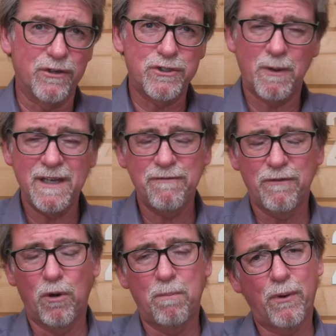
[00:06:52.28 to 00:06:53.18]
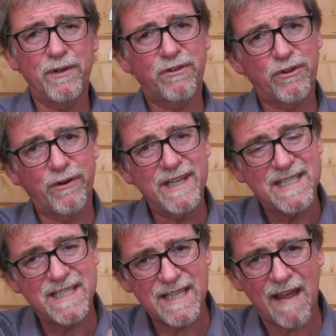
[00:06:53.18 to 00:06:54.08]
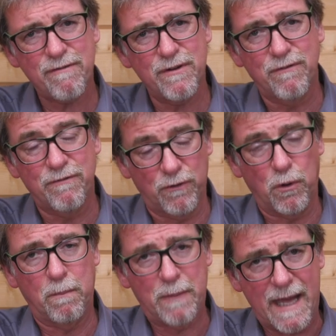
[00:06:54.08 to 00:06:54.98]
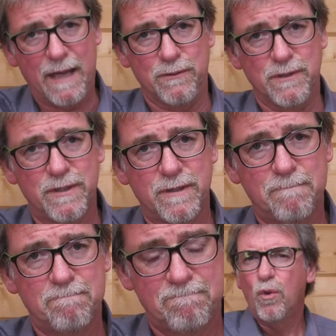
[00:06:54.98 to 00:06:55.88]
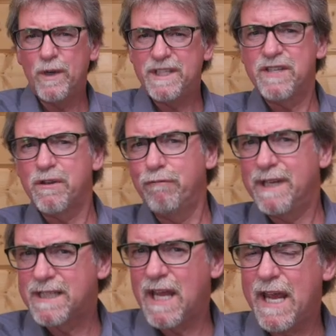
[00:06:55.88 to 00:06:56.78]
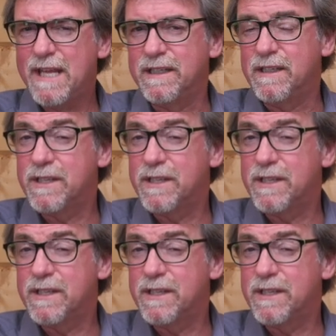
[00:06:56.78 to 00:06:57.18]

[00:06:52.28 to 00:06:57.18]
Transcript: or 24.37 foot pounds which is a retained